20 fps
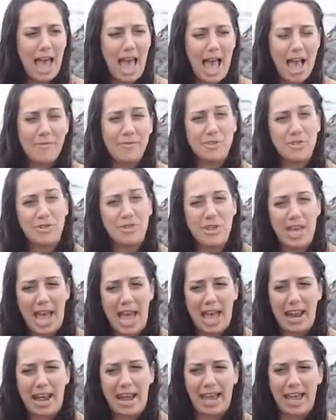After
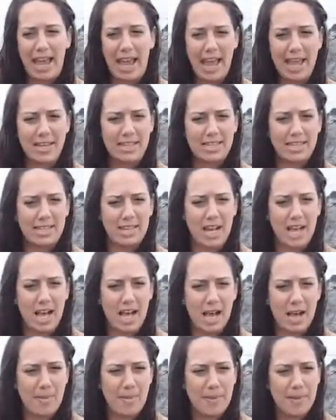that, I ended
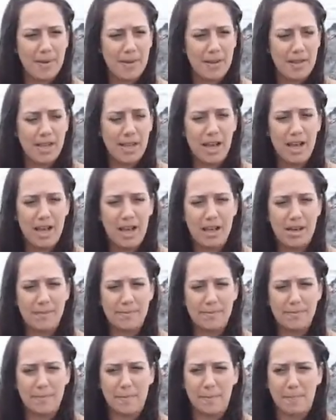up
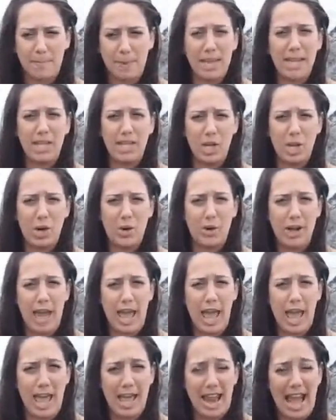being alone,
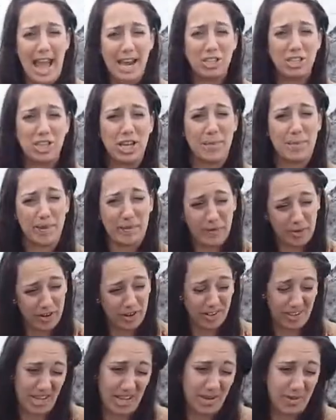and actually I prefer
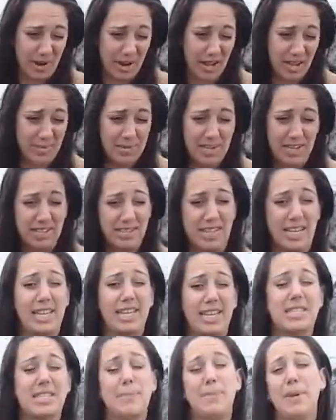it that way because I
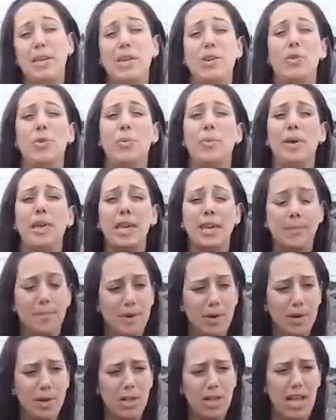get to meet new
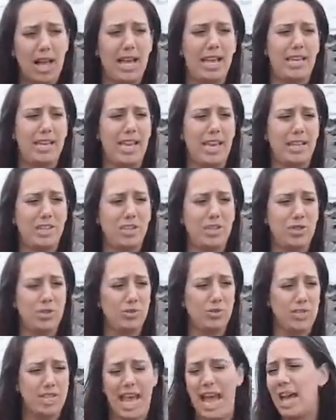people, I get to
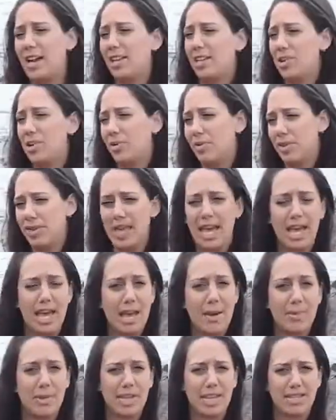tag along with
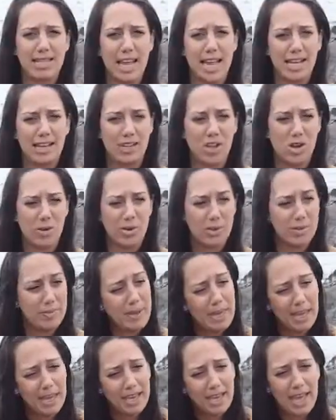them, or they tag along with
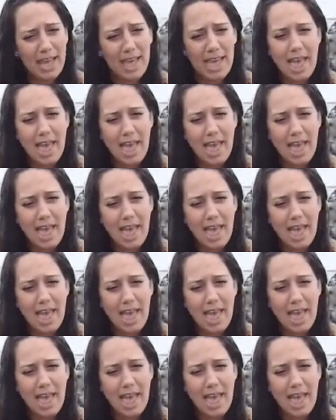me,